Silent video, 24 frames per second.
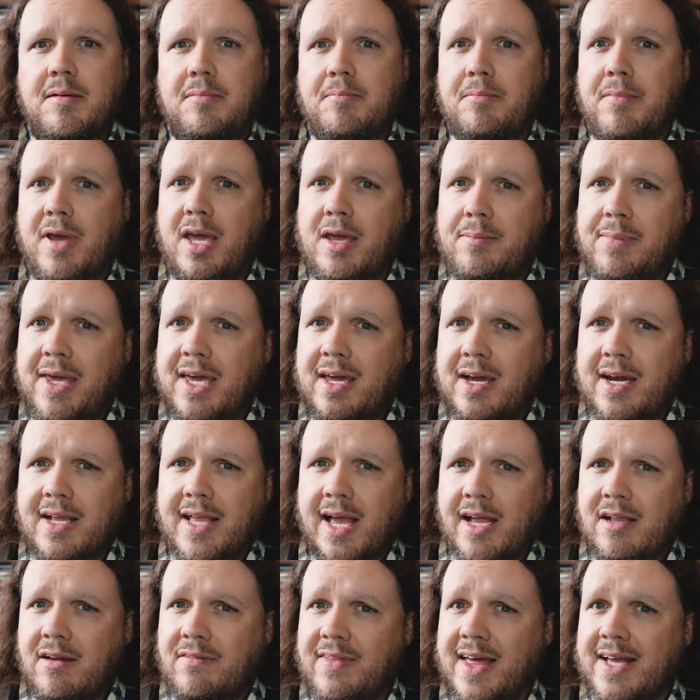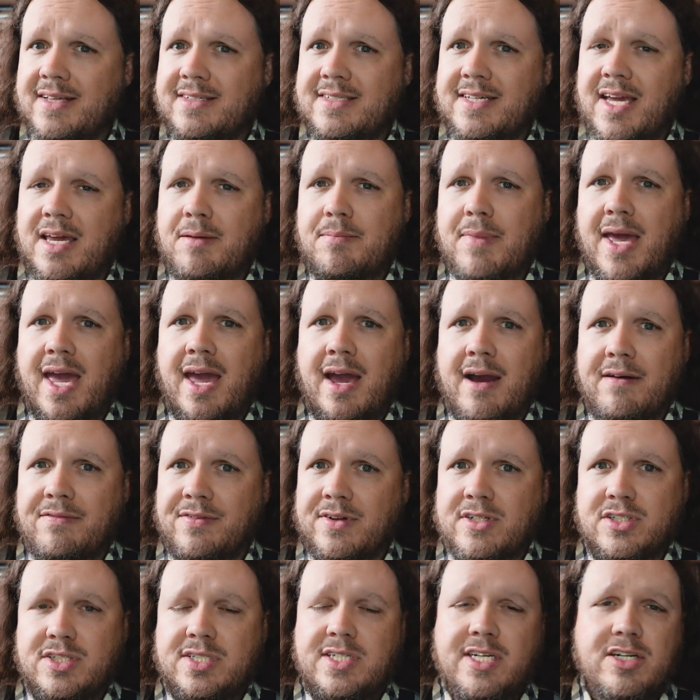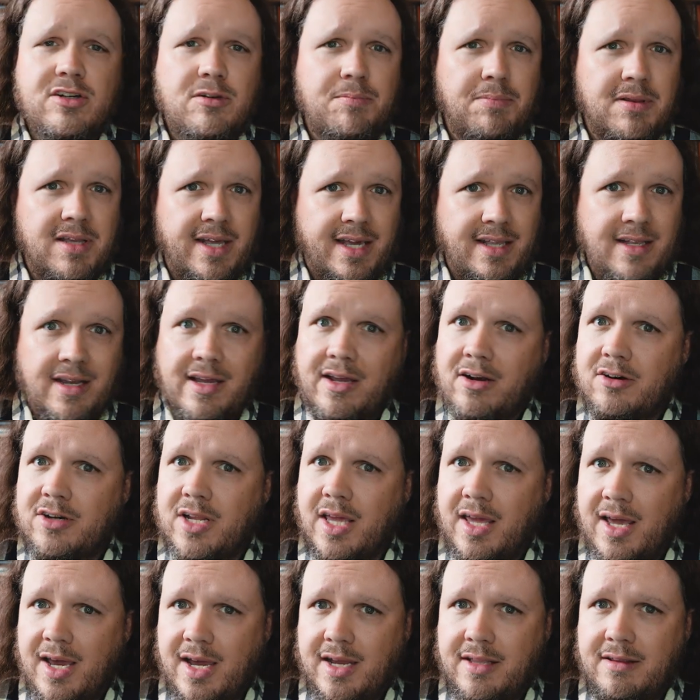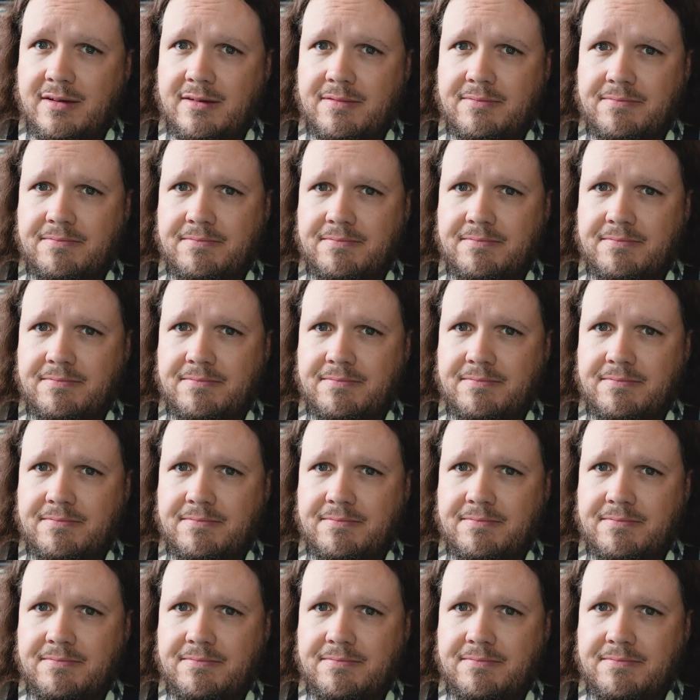Maybe cut out of that same half inch steel plate I already had?